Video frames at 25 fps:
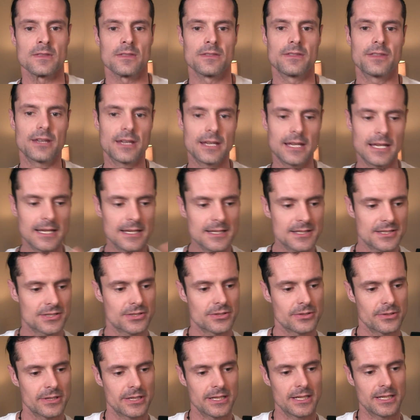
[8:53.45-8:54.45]
the
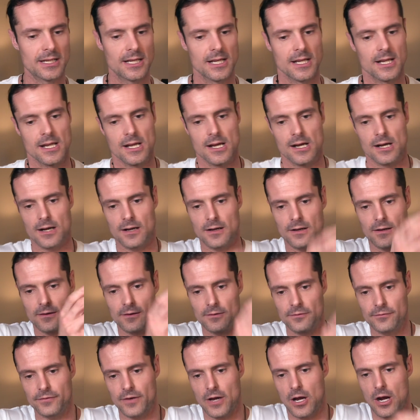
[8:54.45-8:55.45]
history
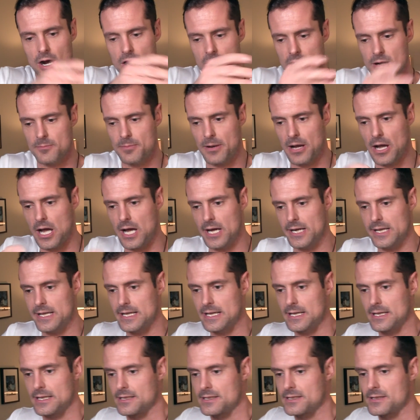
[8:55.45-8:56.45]
of our
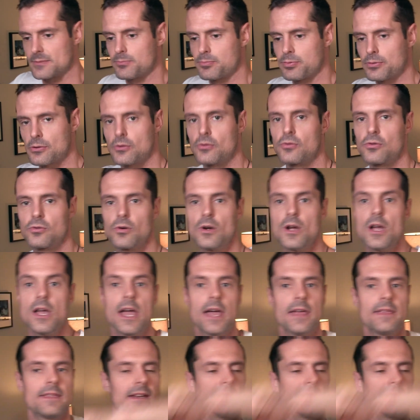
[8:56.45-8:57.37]
bodies, and